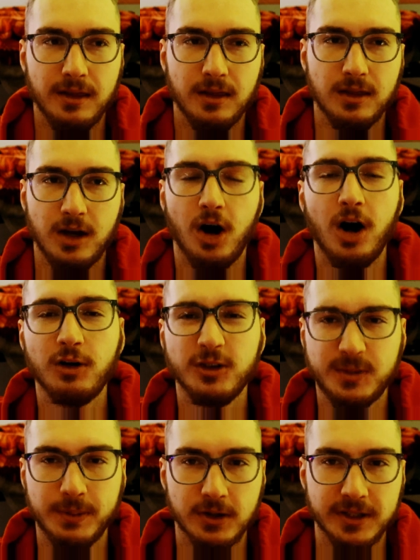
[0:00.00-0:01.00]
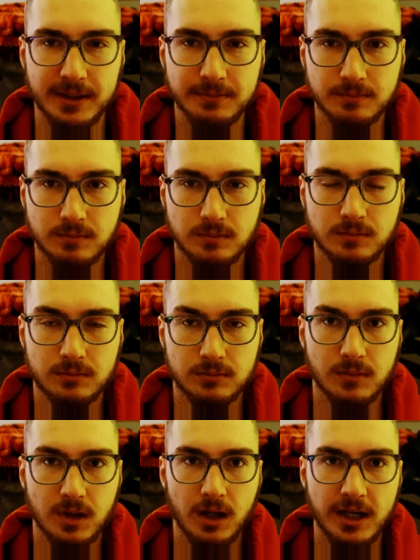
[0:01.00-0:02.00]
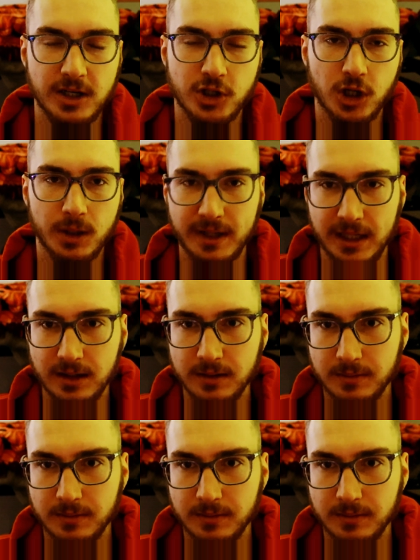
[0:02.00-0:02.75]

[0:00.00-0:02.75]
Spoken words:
Congress building in Germany.